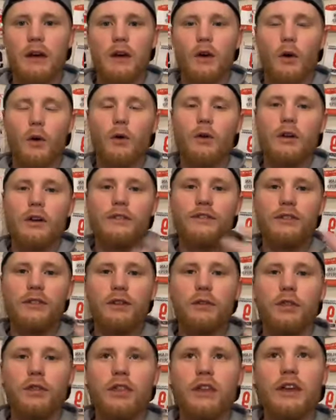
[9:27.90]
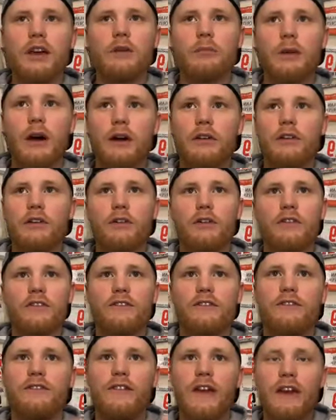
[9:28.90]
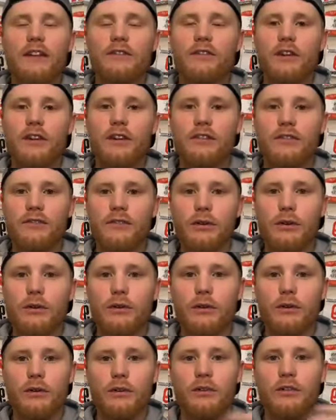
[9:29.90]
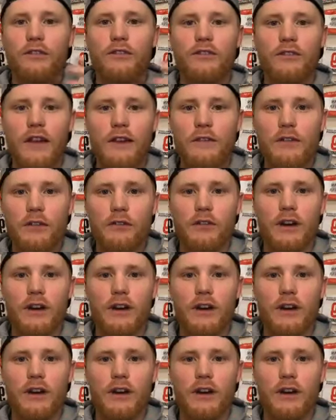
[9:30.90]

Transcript: or if you think about your favorite food or your favorite